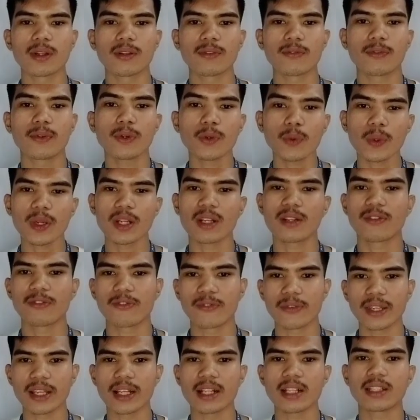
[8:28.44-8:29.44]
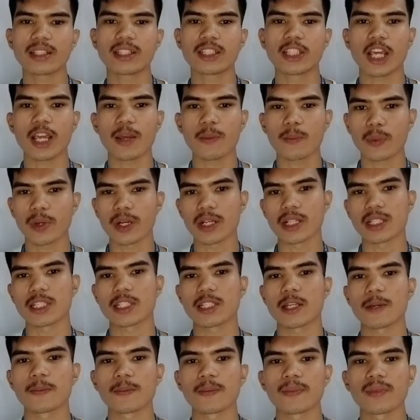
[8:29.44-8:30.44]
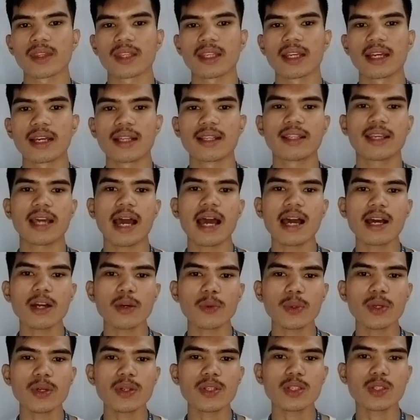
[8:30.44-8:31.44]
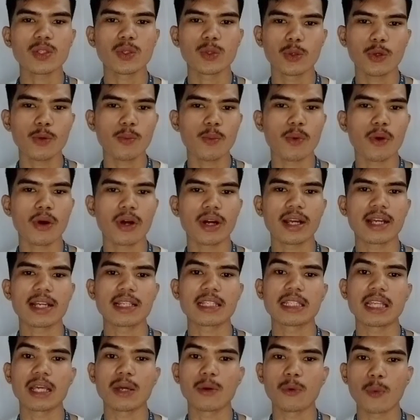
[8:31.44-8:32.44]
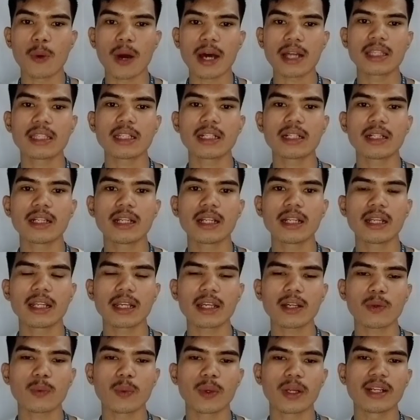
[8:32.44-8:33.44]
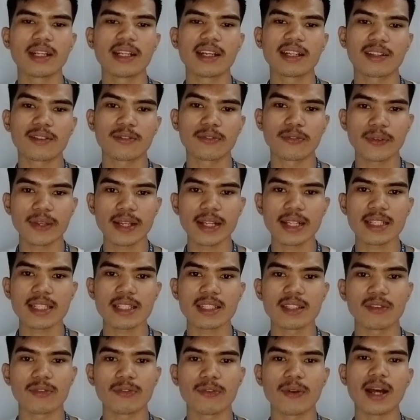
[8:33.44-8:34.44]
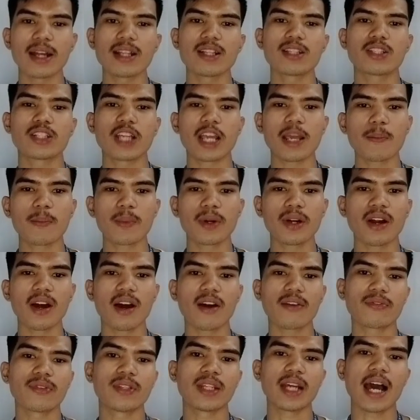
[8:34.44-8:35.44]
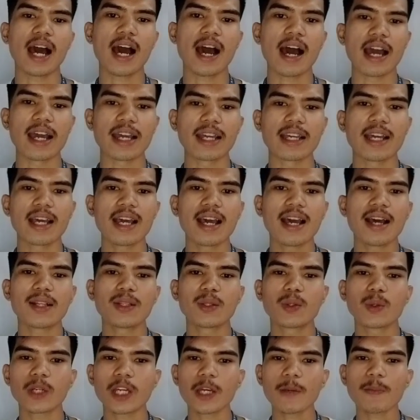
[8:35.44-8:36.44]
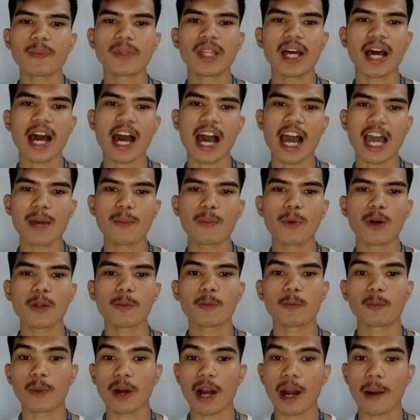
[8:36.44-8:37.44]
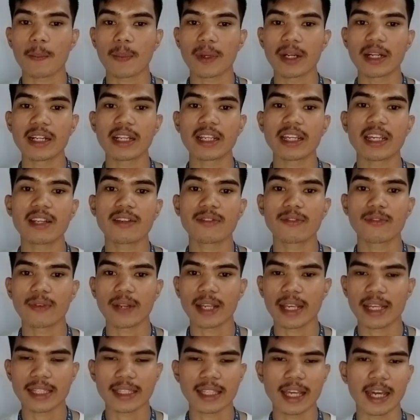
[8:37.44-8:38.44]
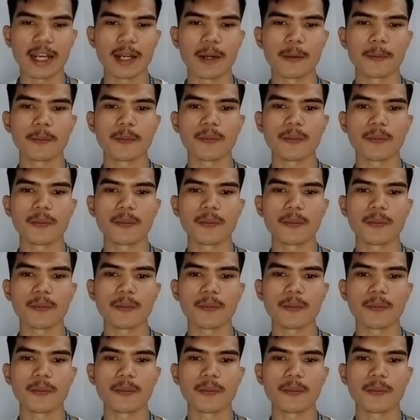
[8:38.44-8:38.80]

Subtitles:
fluid-filled chambers. The aqueous humor is a watery liquid that fills the front chamber of the eye to keep the eyeball properly inflated.